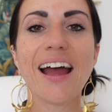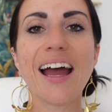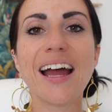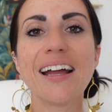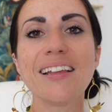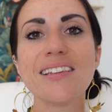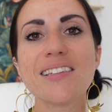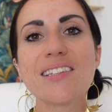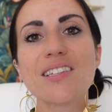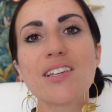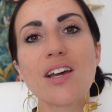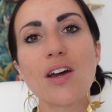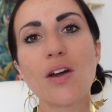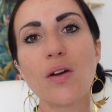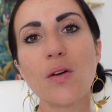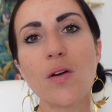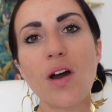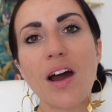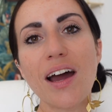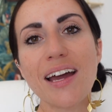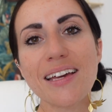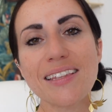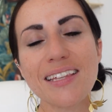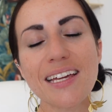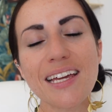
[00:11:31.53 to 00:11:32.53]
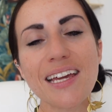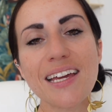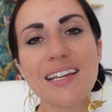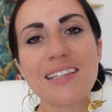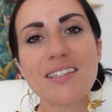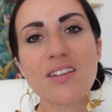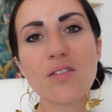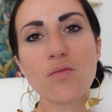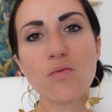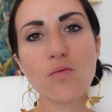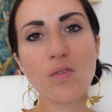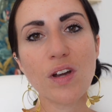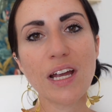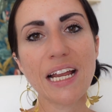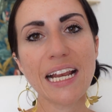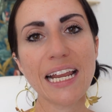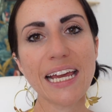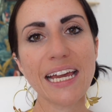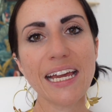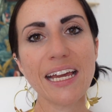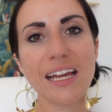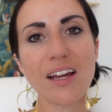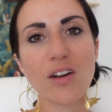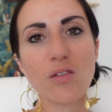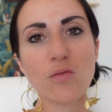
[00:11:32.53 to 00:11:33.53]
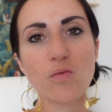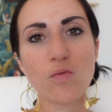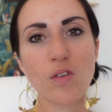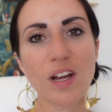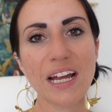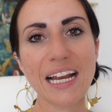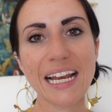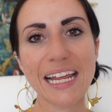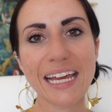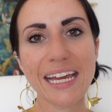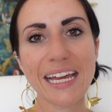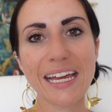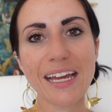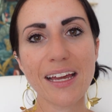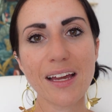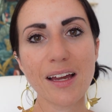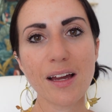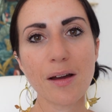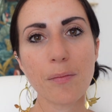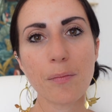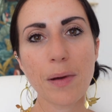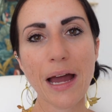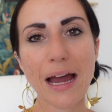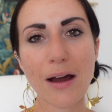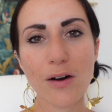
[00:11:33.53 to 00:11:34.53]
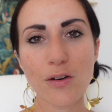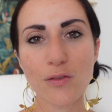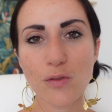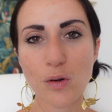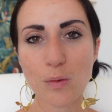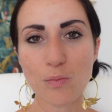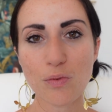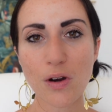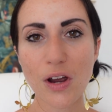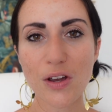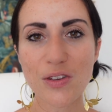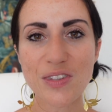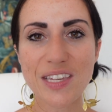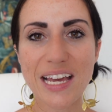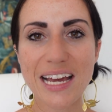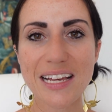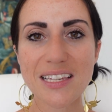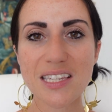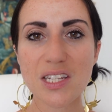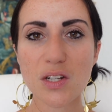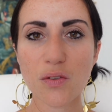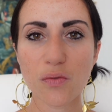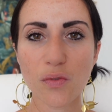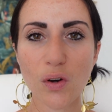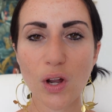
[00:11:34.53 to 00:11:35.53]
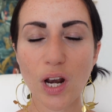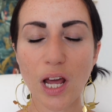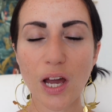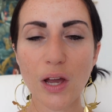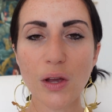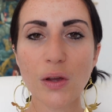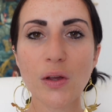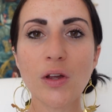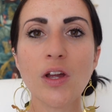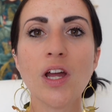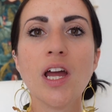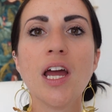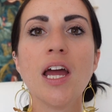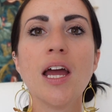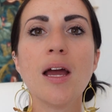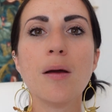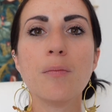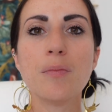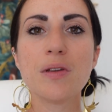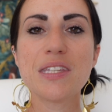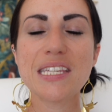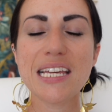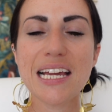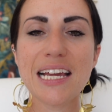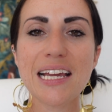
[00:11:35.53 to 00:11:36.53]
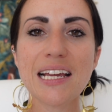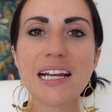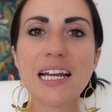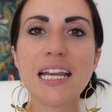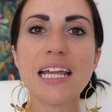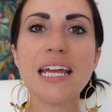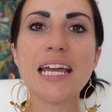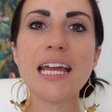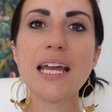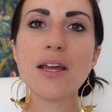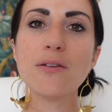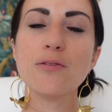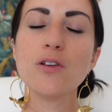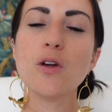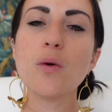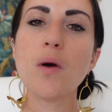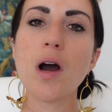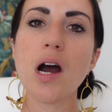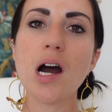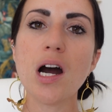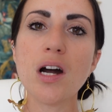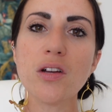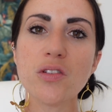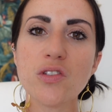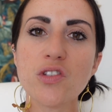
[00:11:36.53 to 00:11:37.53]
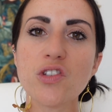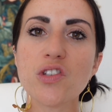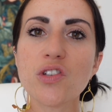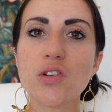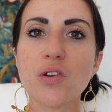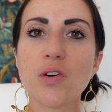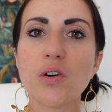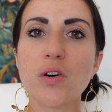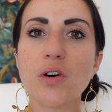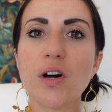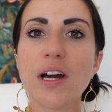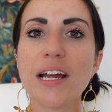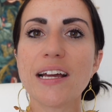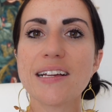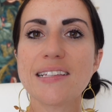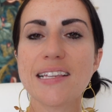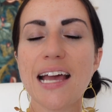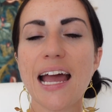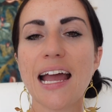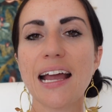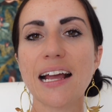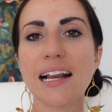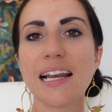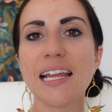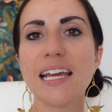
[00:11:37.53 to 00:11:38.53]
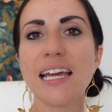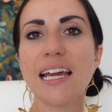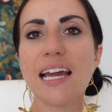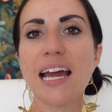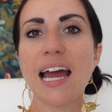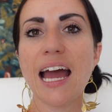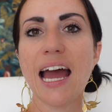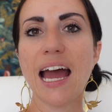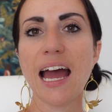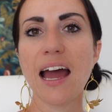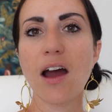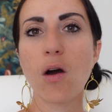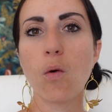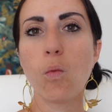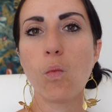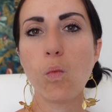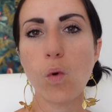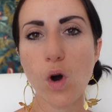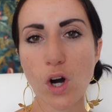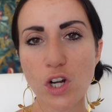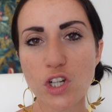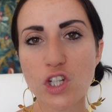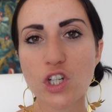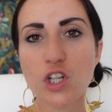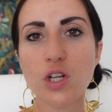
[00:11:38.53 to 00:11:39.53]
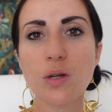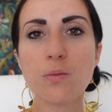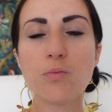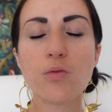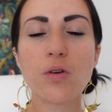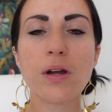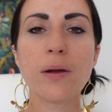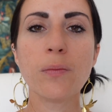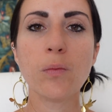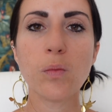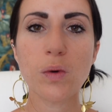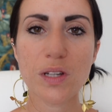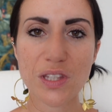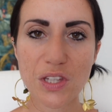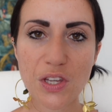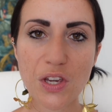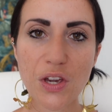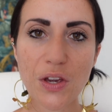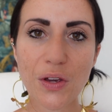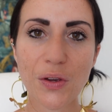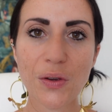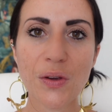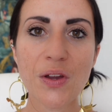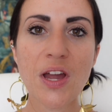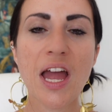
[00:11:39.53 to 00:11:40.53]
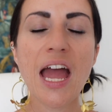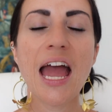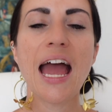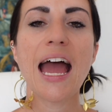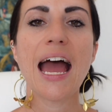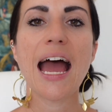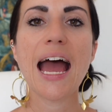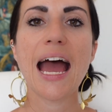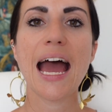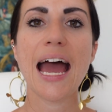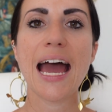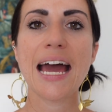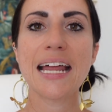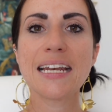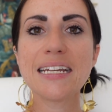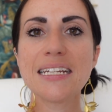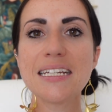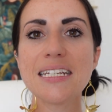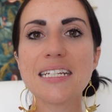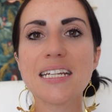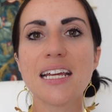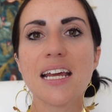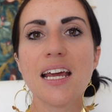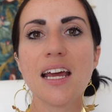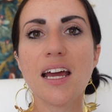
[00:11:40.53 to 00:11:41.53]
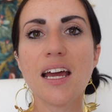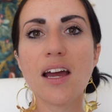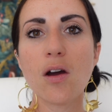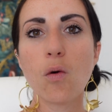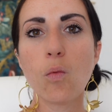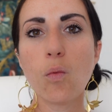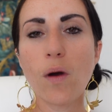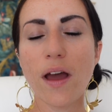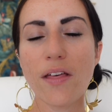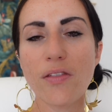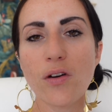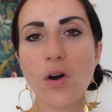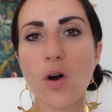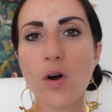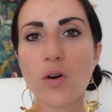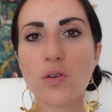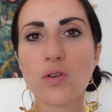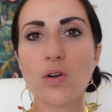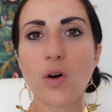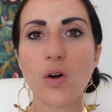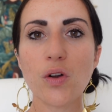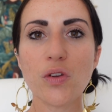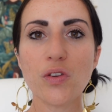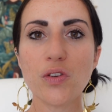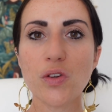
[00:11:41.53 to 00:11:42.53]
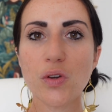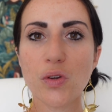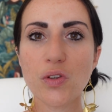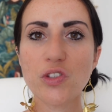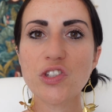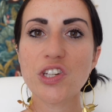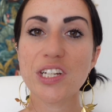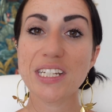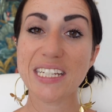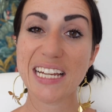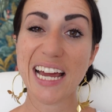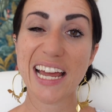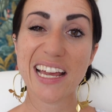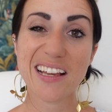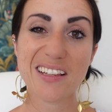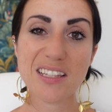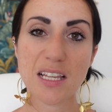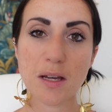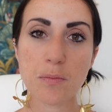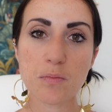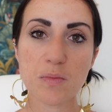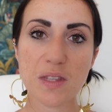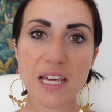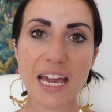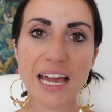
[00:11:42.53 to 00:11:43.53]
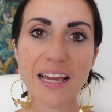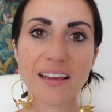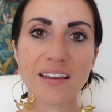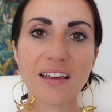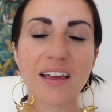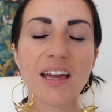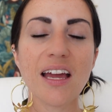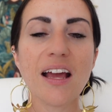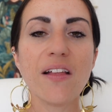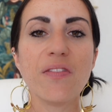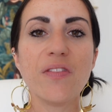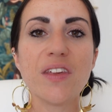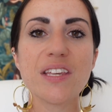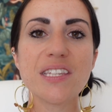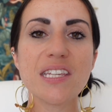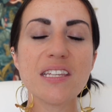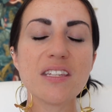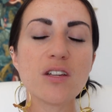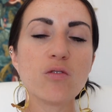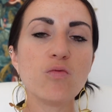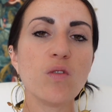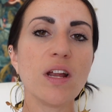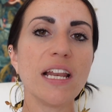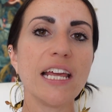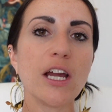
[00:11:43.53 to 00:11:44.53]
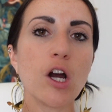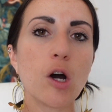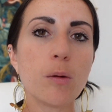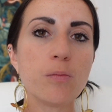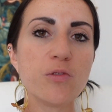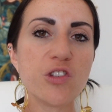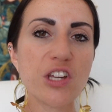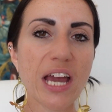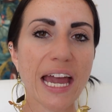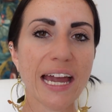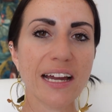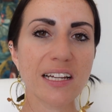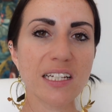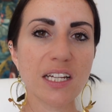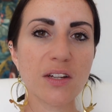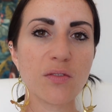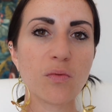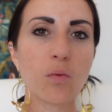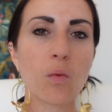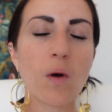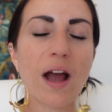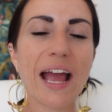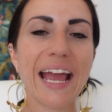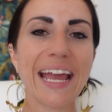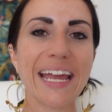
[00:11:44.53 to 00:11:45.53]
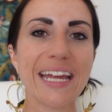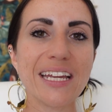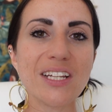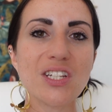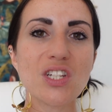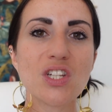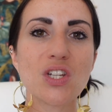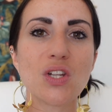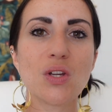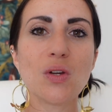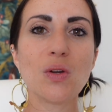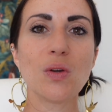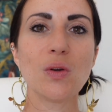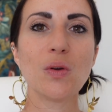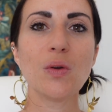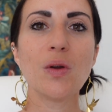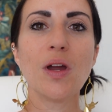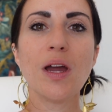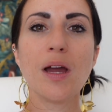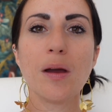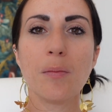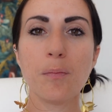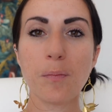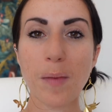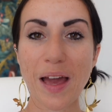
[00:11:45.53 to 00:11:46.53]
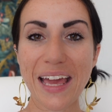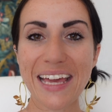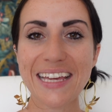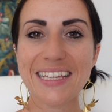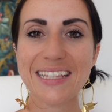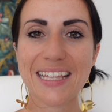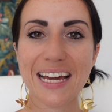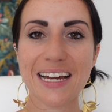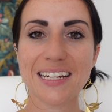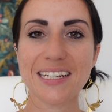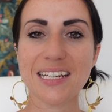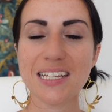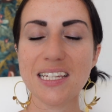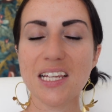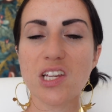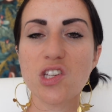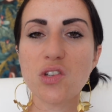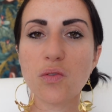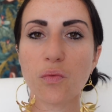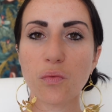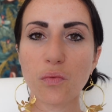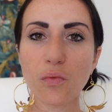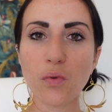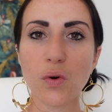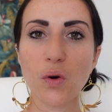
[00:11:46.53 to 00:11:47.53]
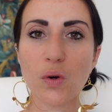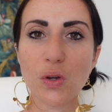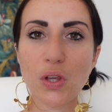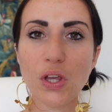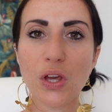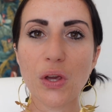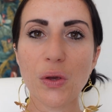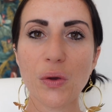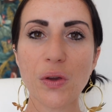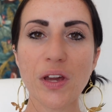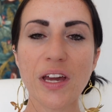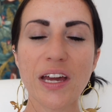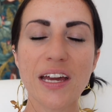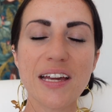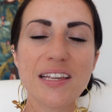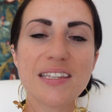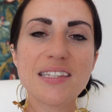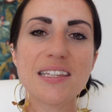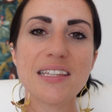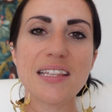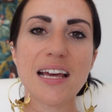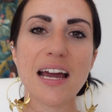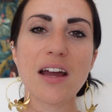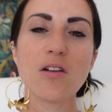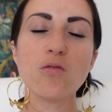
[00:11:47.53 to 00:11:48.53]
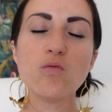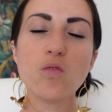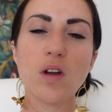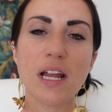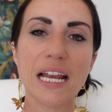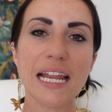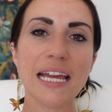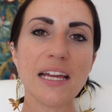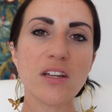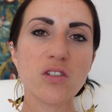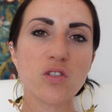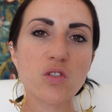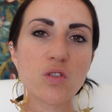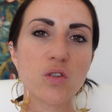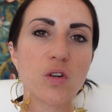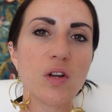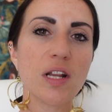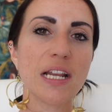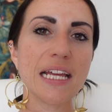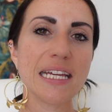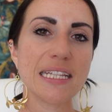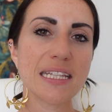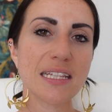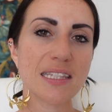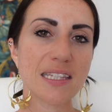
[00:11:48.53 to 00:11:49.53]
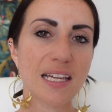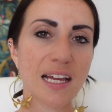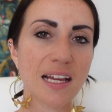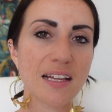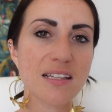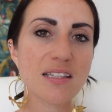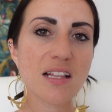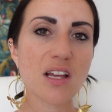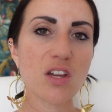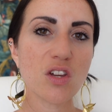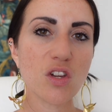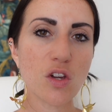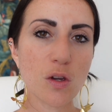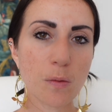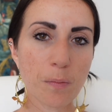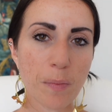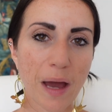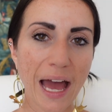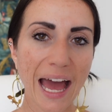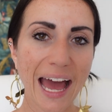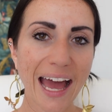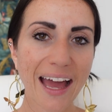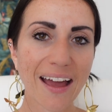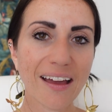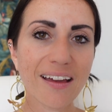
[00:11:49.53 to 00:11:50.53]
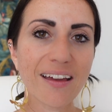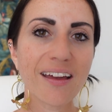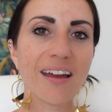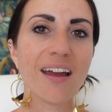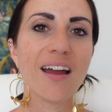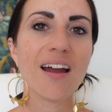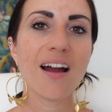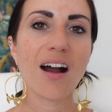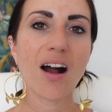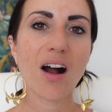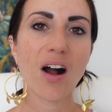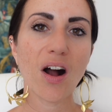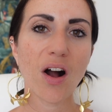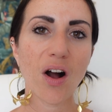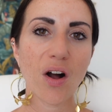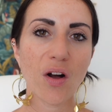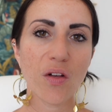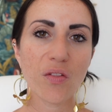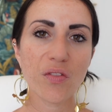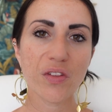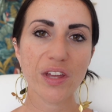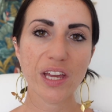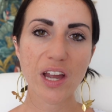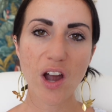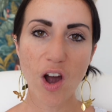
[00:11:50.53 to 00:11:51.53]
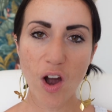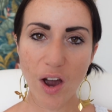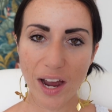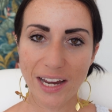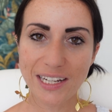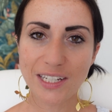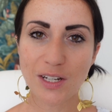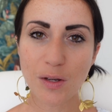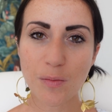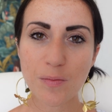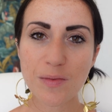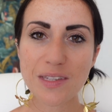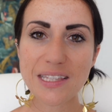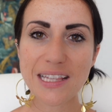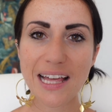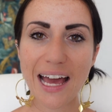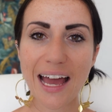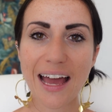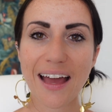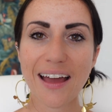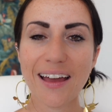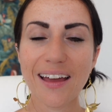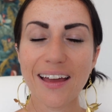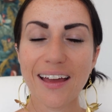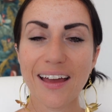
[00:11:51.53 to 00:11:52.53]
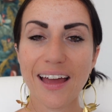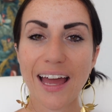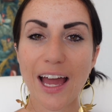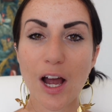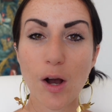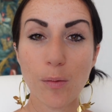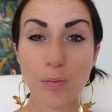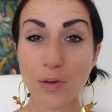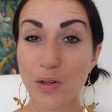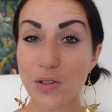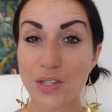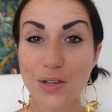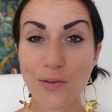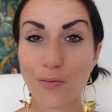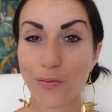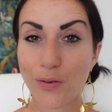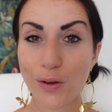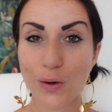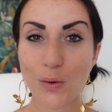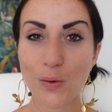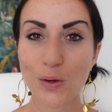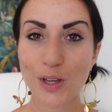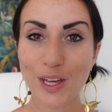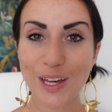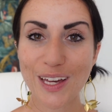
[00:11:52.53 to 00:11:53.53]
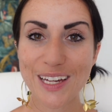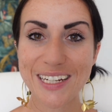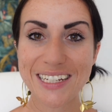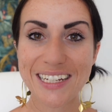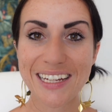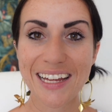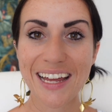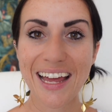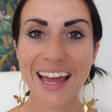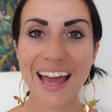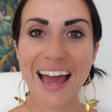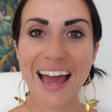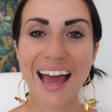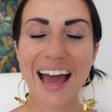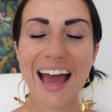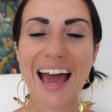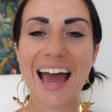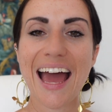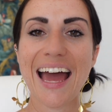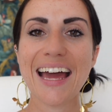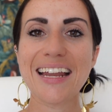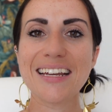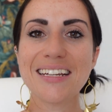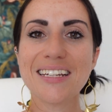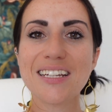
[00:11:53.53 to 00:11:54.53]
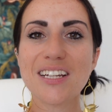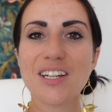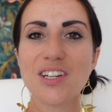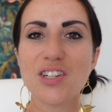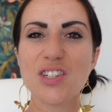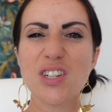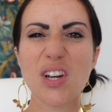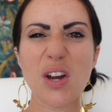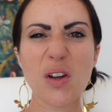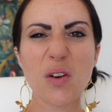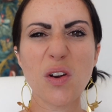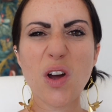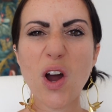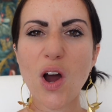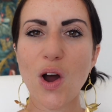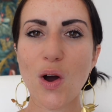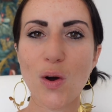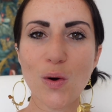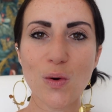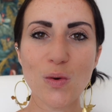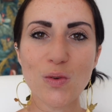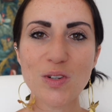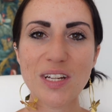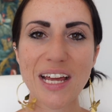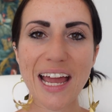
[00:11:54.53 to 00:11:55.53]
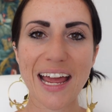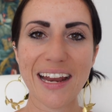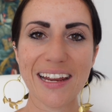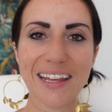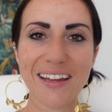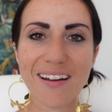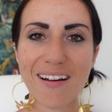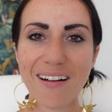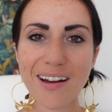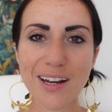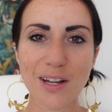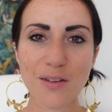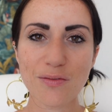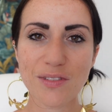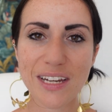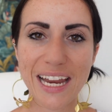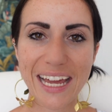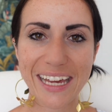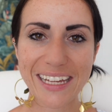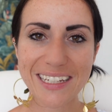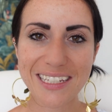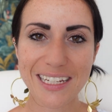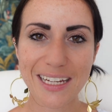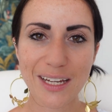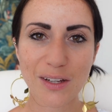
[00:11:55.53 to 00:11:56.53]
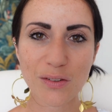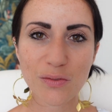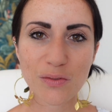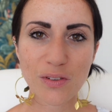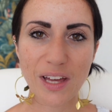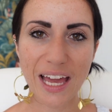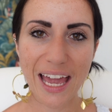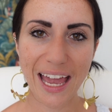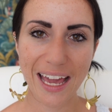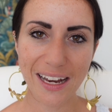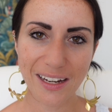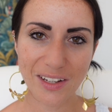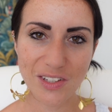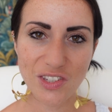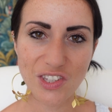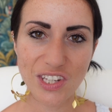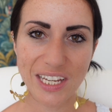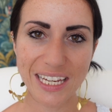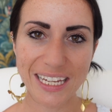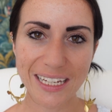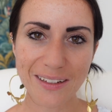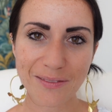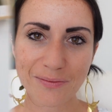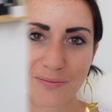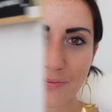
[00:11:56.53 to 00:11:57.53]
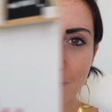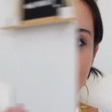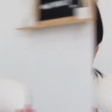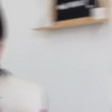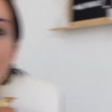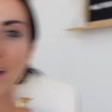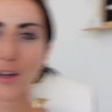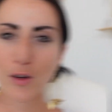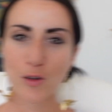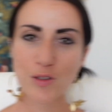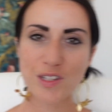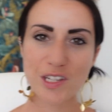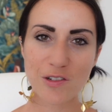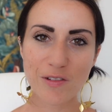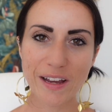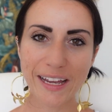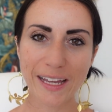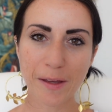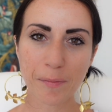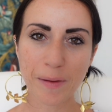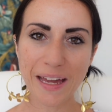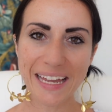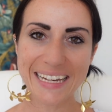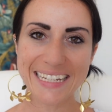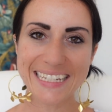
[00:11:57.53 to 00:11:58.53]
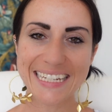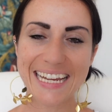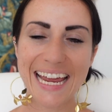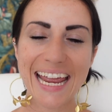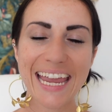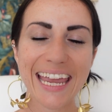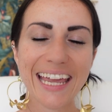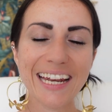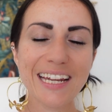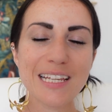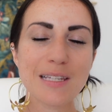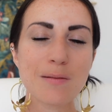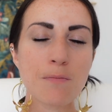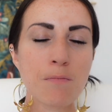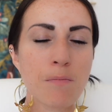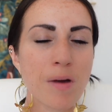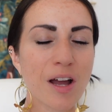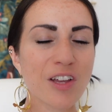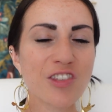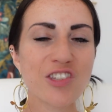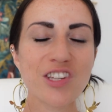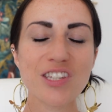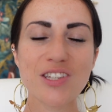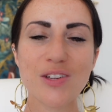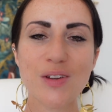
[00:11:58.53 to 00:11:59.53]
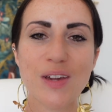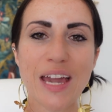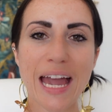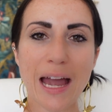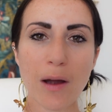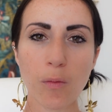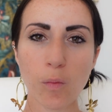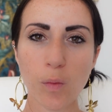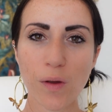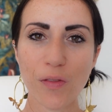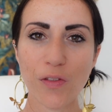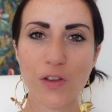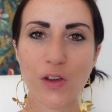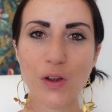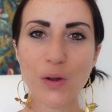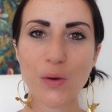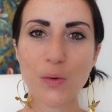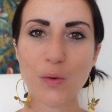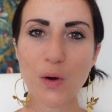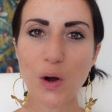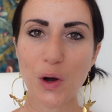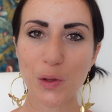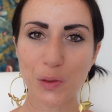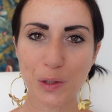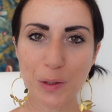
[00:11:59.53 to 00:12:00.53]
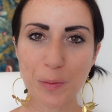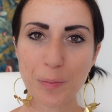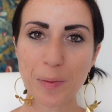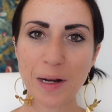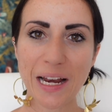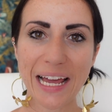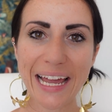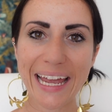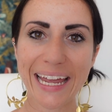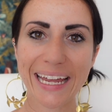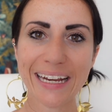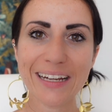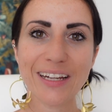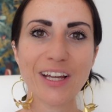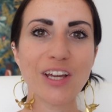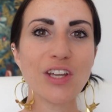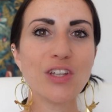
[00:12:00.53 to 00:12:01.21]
And so I think it's a really, really powerful process to follow, particularly if you are unsure exactly what to bring with you and whether or not you should take something. This is a really objective way to make that decision for you, so that really and truly the things that you pack are the items that help you to feel good and don't hold any kind of negative energy. I also recommend taking as much as you can with you on the plane.